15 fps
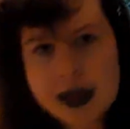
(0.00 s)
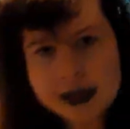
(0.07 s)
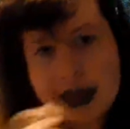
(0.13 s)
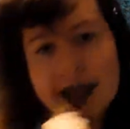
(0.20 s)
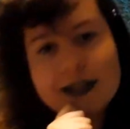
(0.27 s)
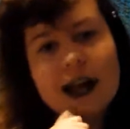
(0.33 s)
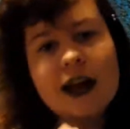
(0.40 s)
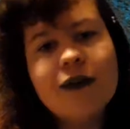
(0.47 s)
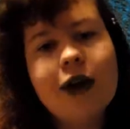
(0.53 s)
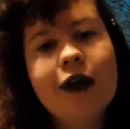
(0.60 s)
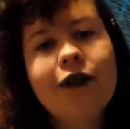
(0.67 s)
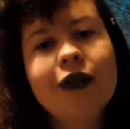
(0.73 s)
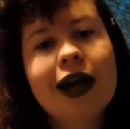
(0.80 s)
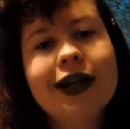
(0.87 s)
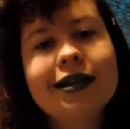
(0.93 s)
That's all I've got
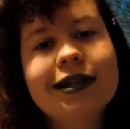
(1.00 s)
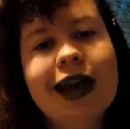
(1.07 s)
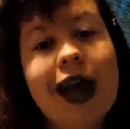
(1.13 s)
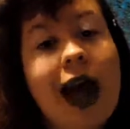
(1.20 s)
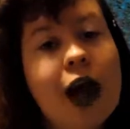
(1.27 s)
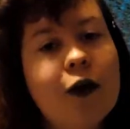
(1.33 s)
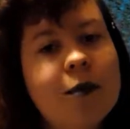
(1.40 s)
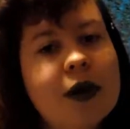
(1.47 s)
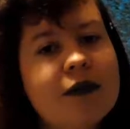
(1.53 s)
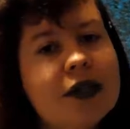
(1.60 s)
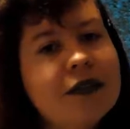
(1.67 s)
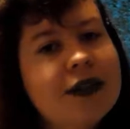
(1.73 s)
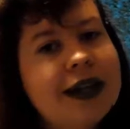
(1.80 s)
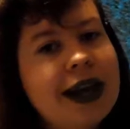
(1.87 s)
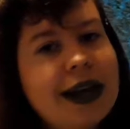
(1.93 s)
for you guys today. I hope you have a
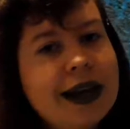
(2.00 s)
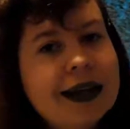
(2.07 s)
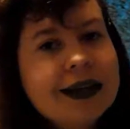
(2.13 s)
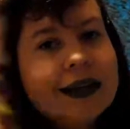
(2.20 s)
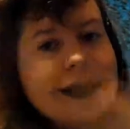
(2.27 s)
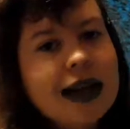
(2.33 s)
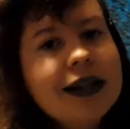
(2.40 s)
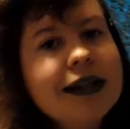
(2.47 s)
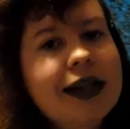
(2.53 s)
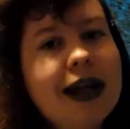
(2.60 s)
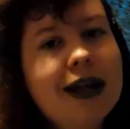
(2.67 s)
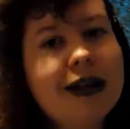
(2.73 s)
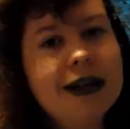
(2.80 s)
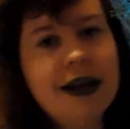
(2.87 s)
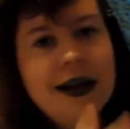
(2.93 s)
lovely day slash
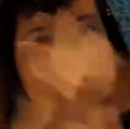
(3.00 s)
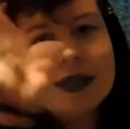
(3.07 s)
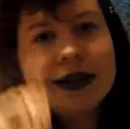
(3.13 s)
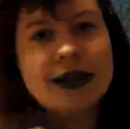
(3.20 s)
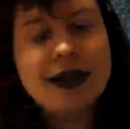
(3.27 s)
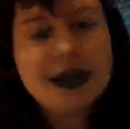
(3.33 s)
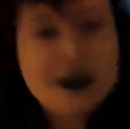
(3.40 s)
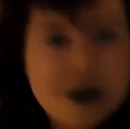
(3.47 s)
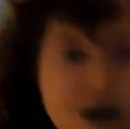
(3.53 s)
night, and I'll see you later.